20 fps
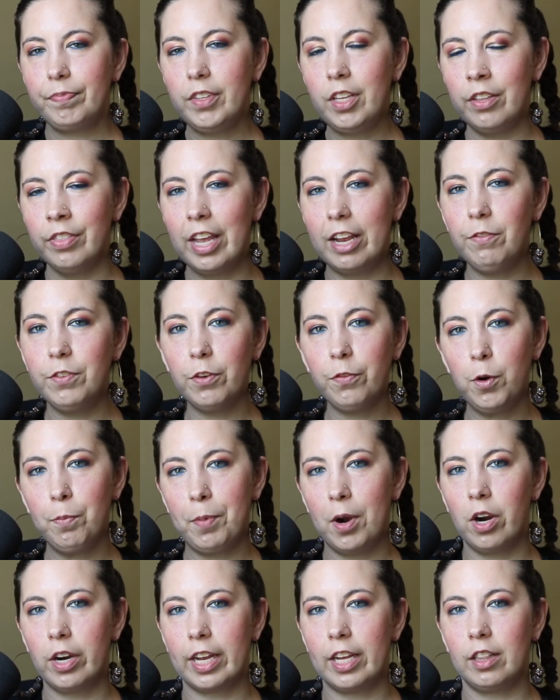they have different
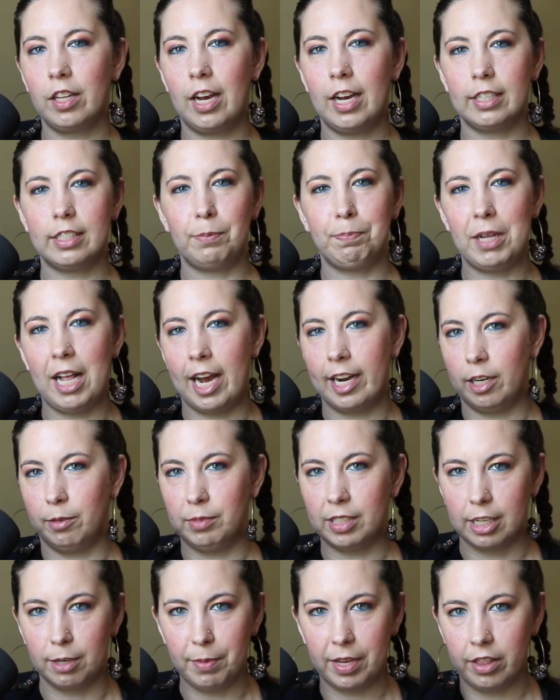parking lots.
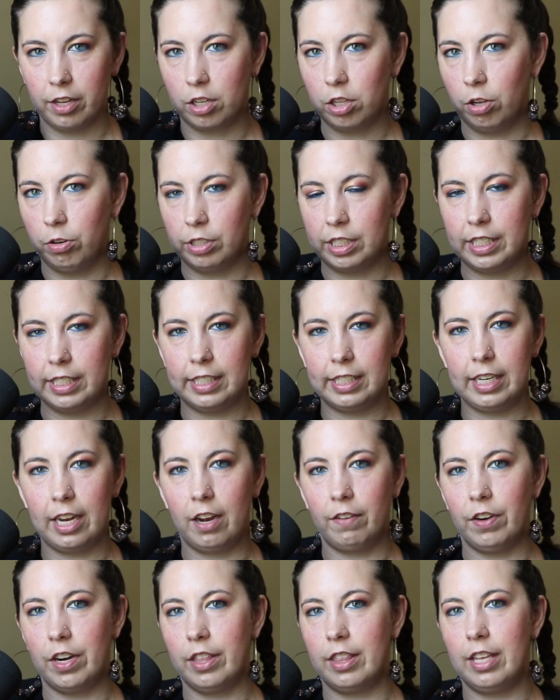Platinum's going to be the closest to
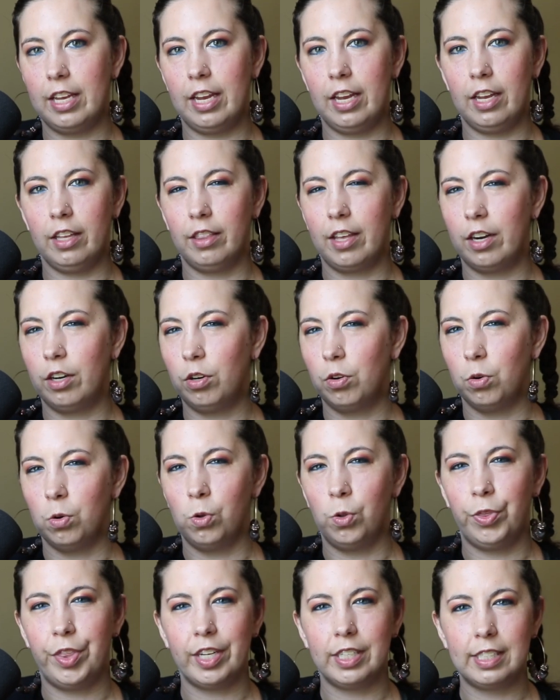everything, then
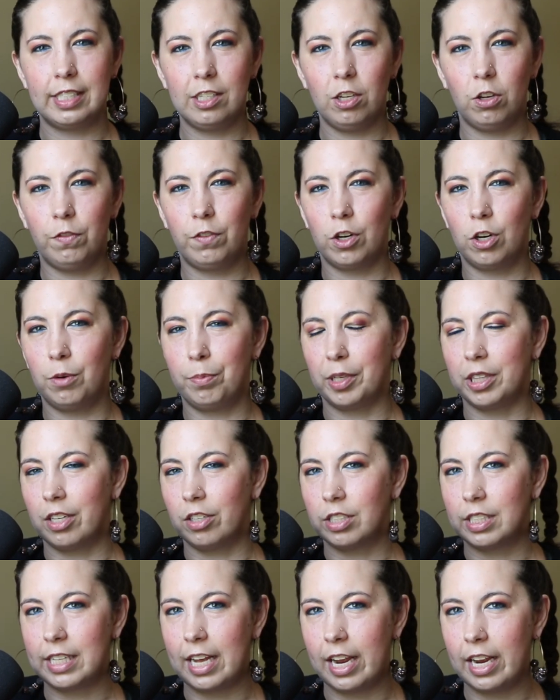gold, then silver. But they're
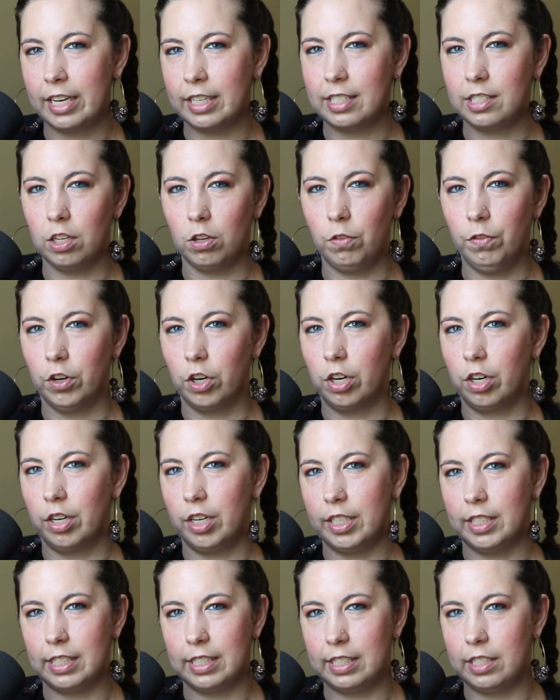saying silver
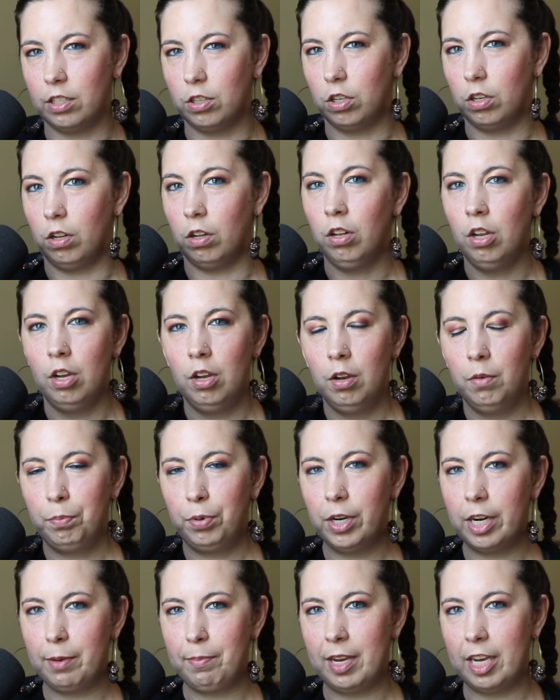is still
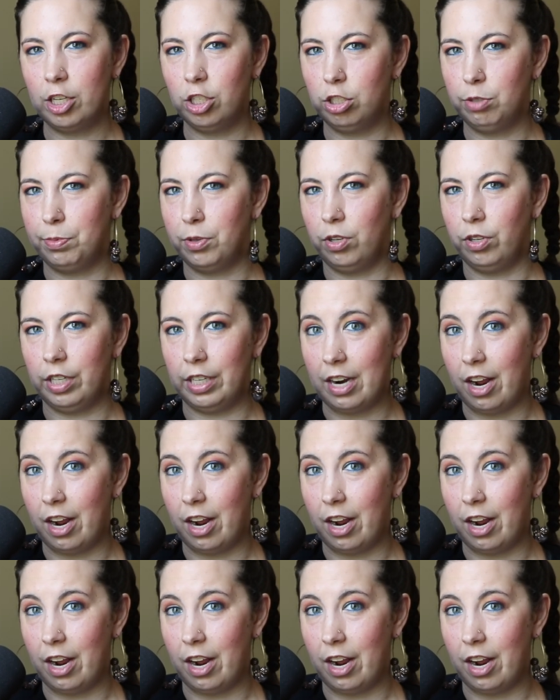pretty manageable and